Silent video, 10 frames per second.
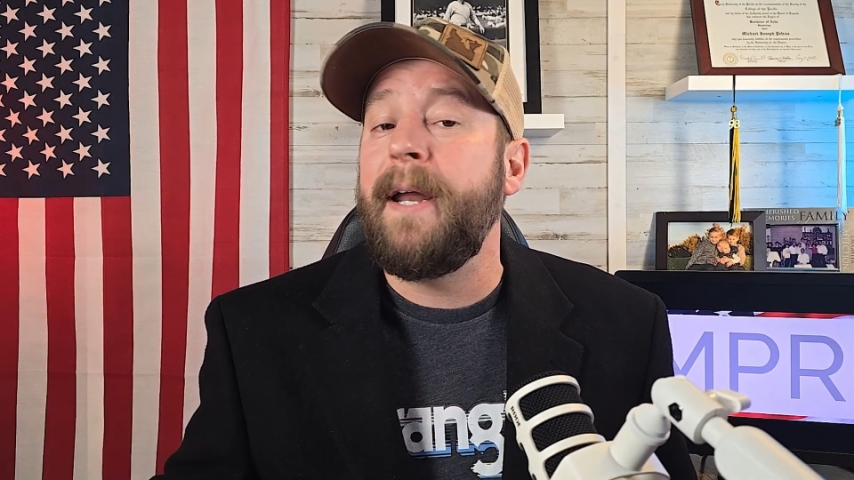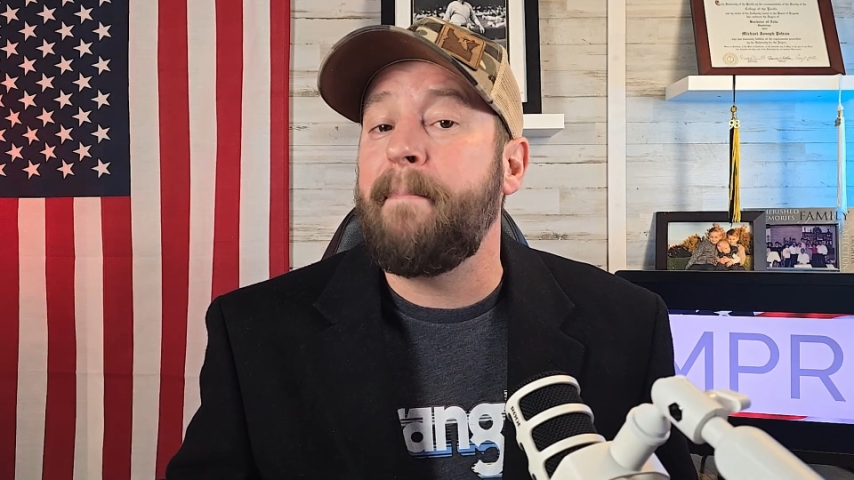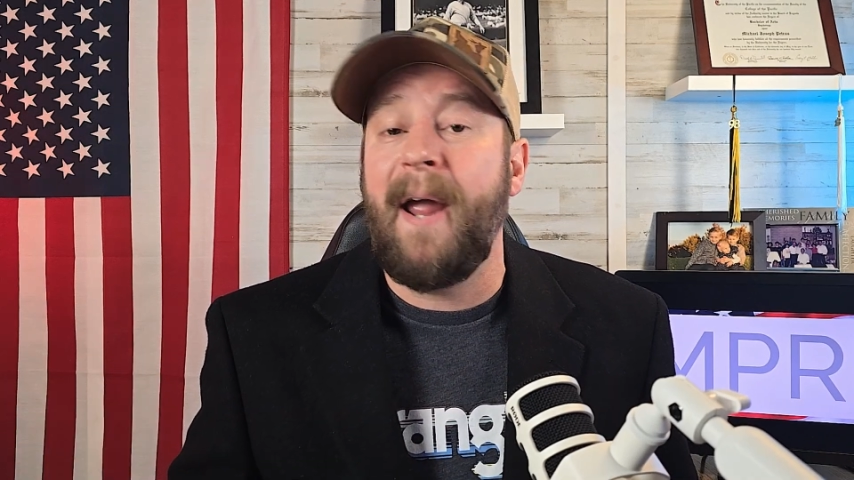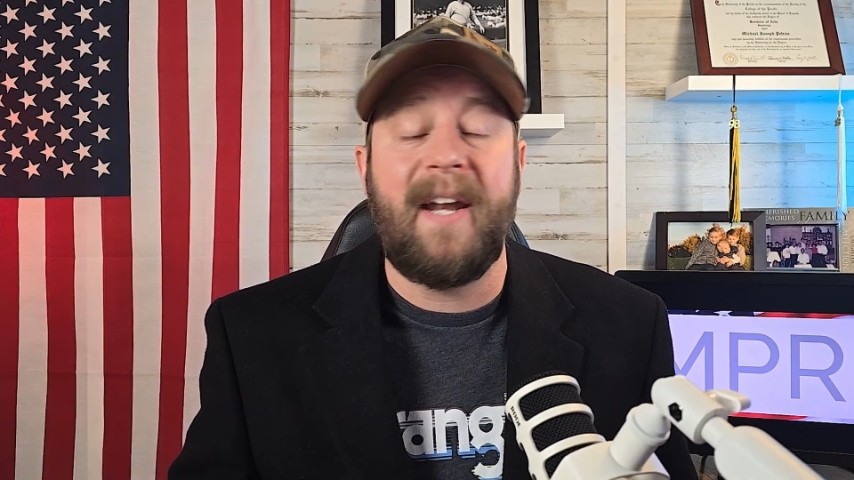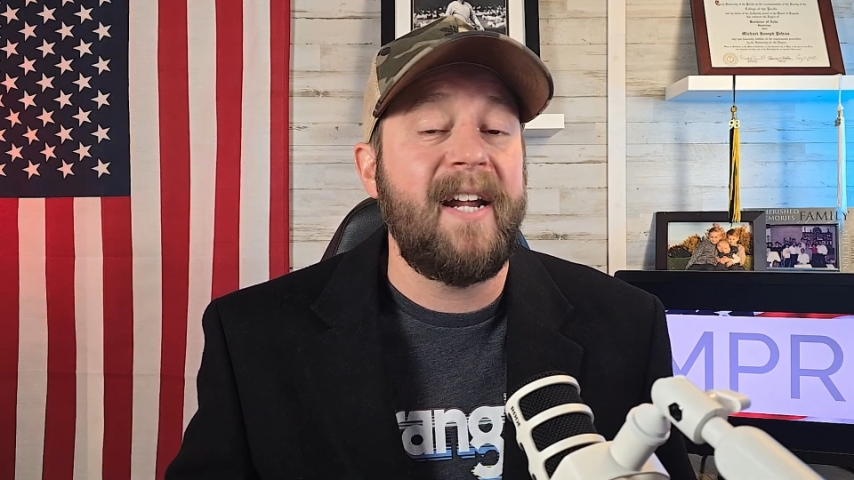
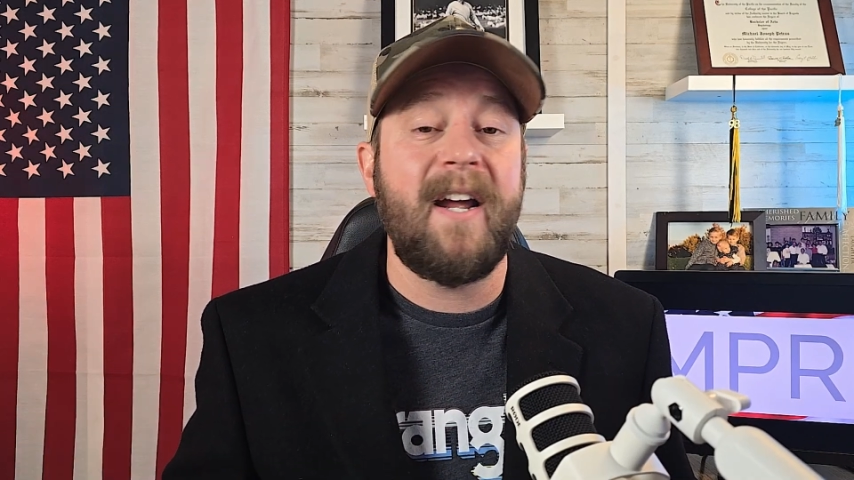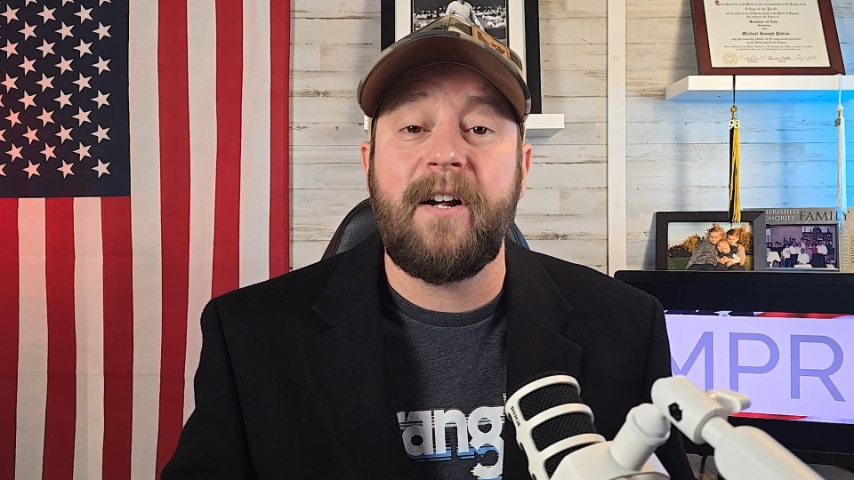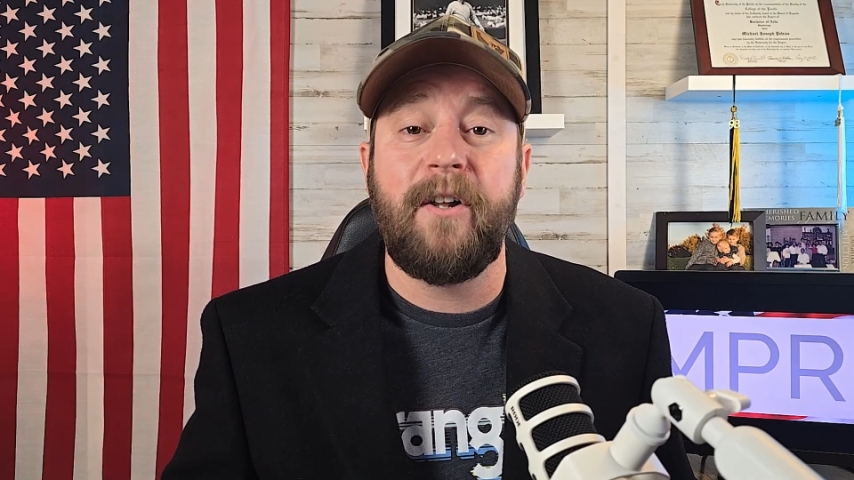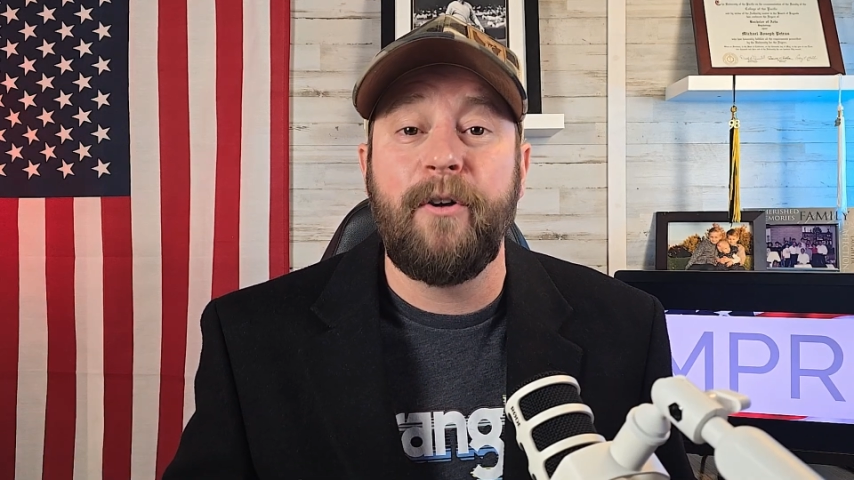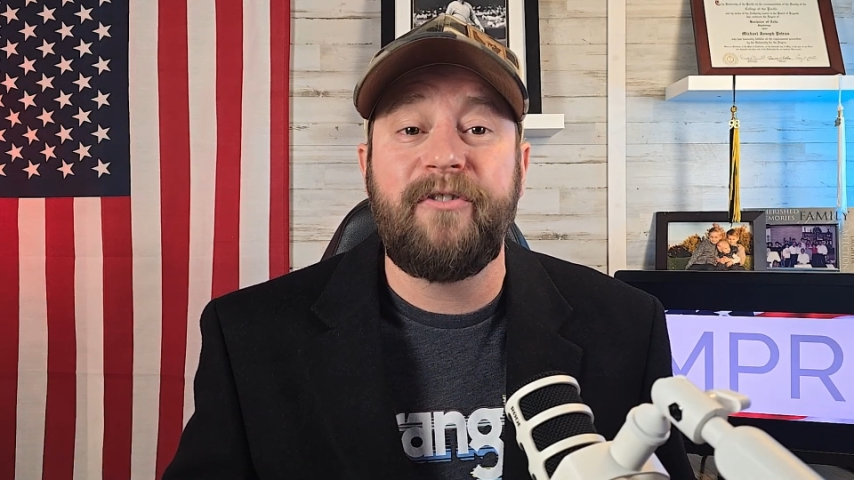pending and
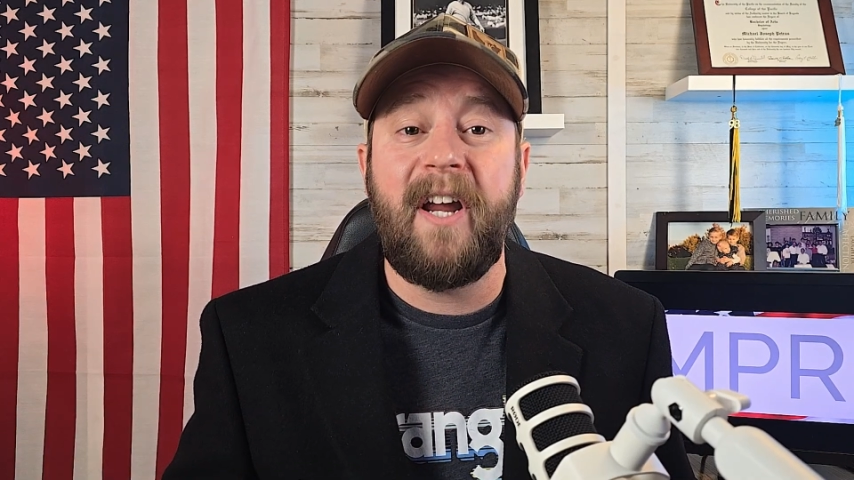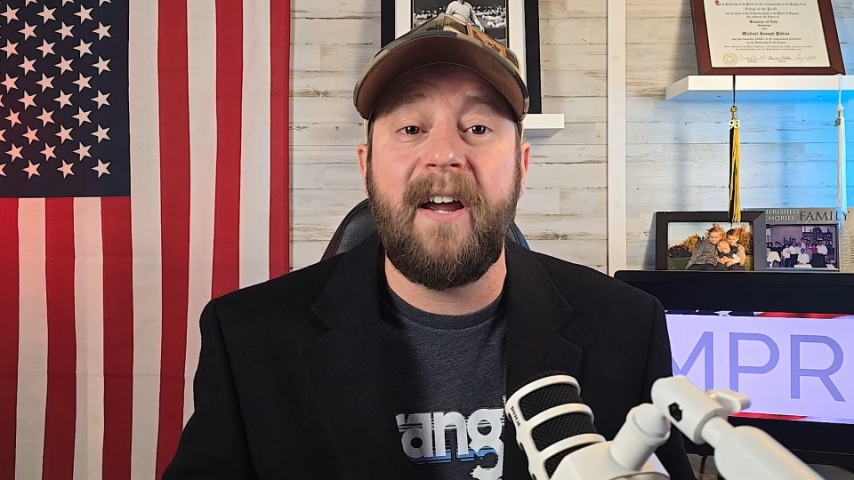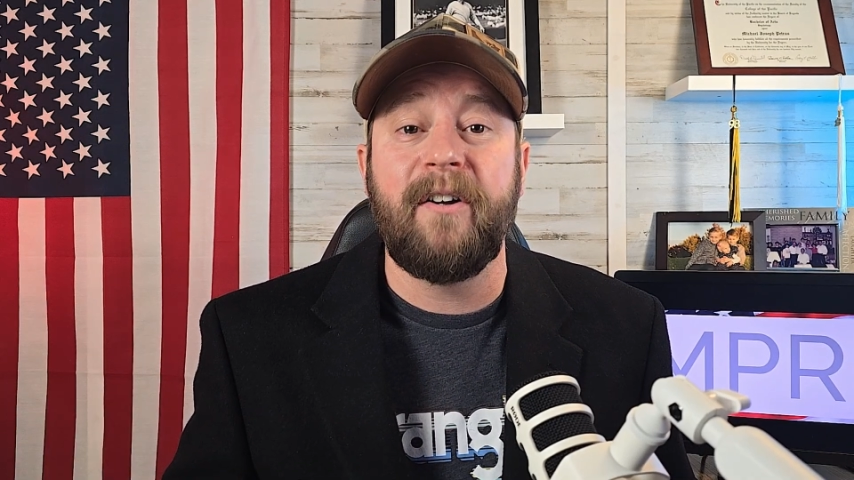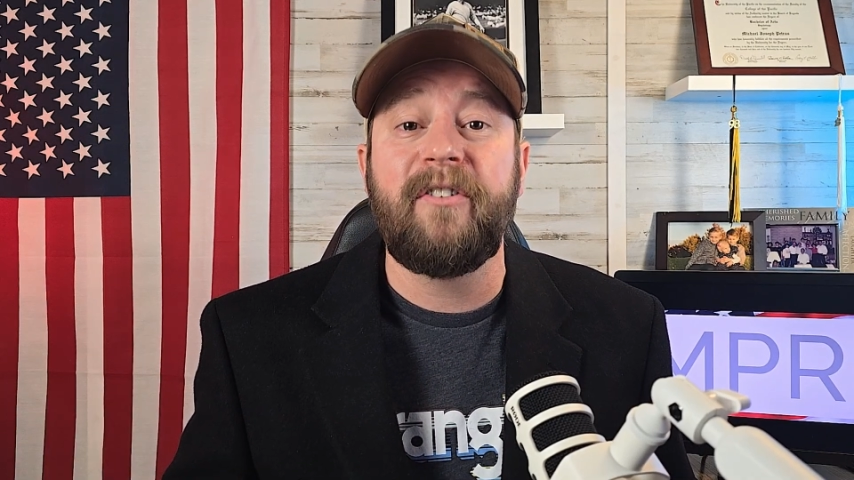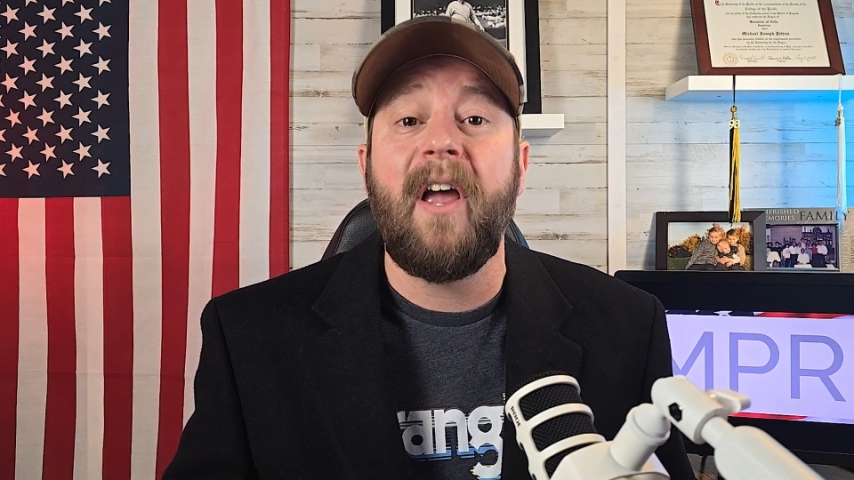closed deals,